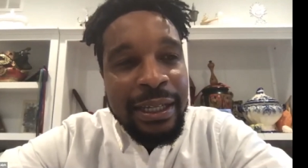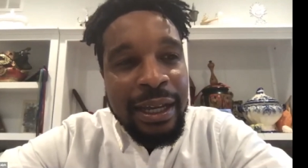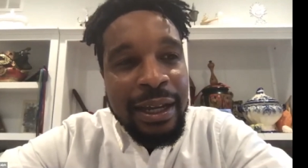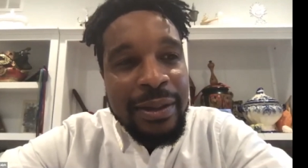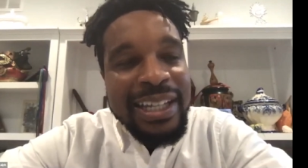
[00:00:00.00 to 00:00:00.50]

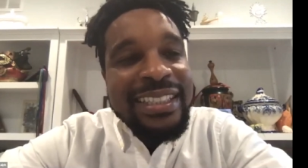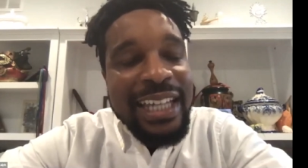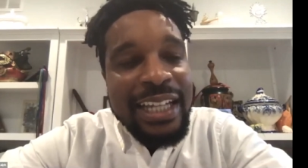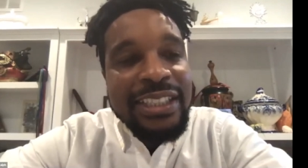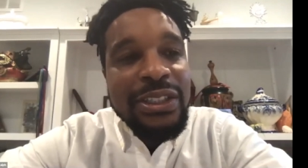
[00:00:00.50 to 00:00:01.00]
uh,
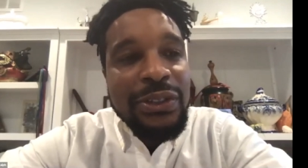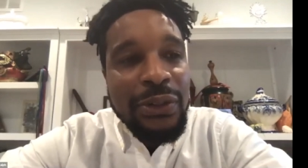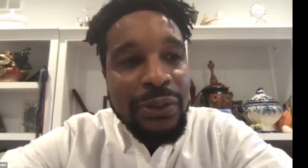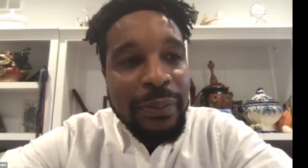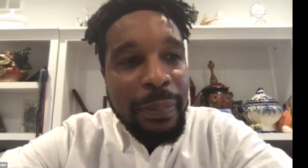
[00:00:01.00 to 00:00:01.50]

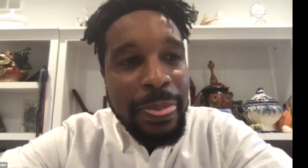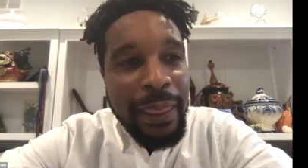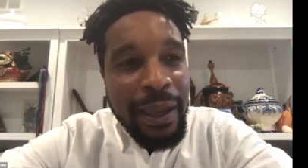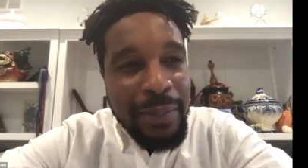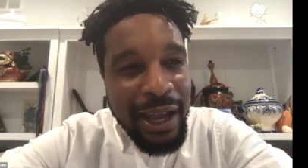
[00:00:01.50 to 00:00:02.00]
intentional
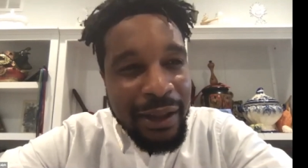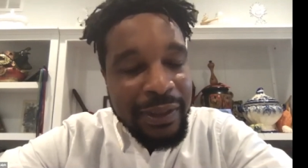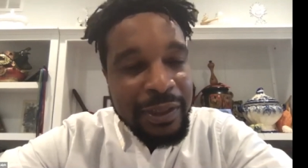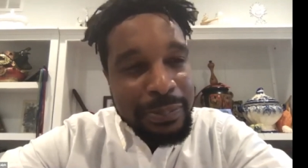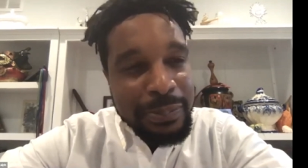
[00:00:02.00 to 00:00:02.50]
about
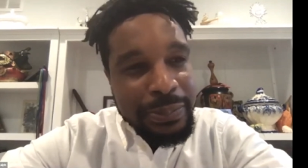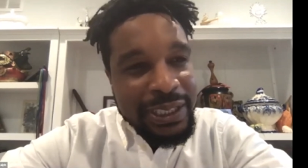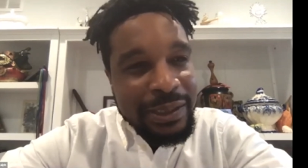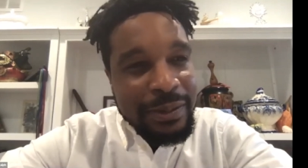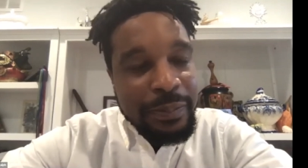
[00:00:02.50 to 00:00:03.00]
the
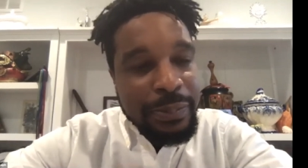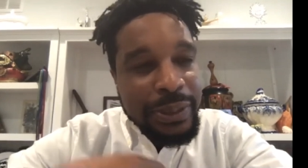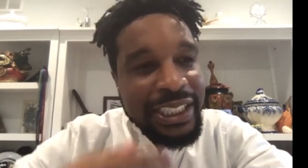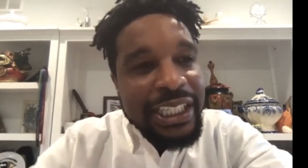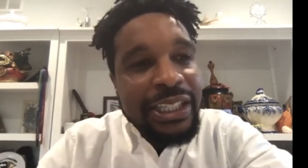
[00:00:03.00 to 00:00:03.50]

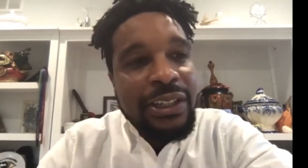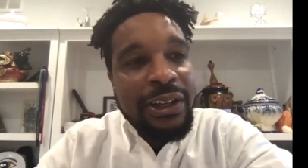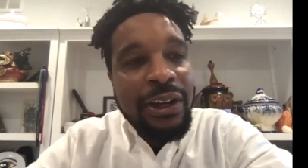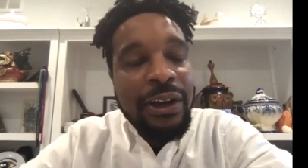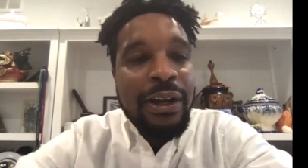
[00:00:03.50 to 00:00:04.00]

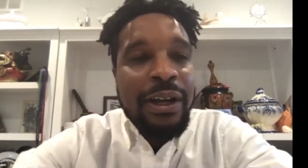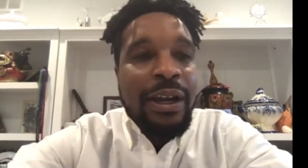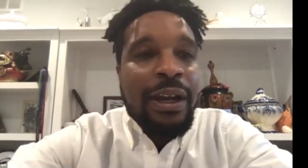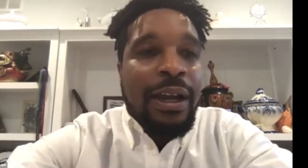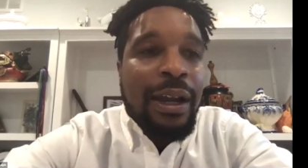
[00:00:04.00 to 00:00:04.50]
particular
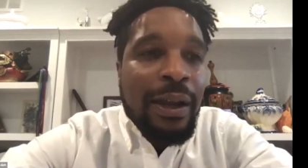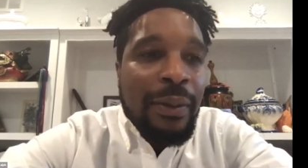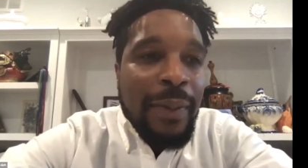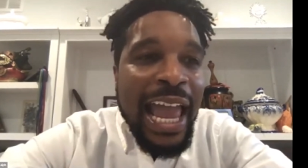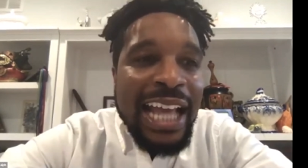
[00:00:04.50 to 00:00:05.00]

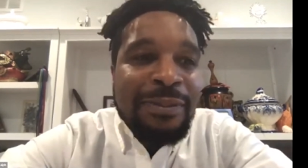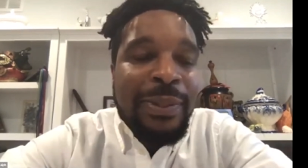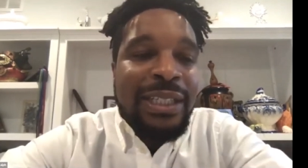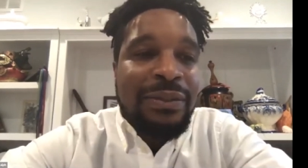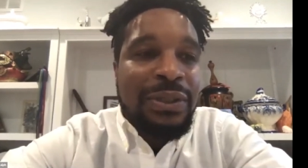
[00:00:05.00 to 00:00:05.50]
um,
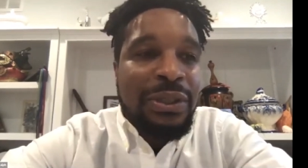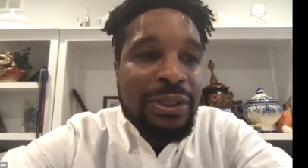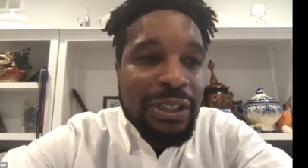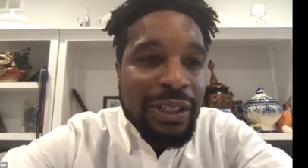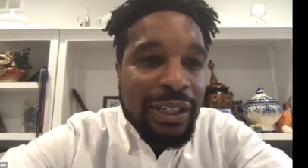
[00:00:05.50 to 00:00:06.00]
aspects of
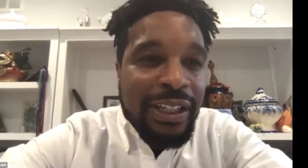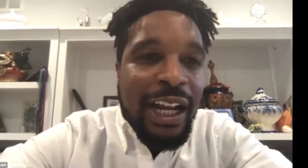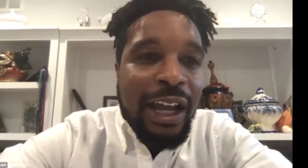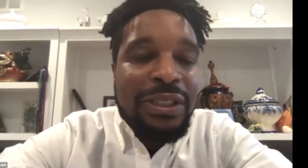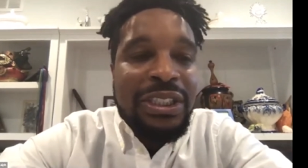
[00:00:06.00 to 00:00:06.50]
torture that I was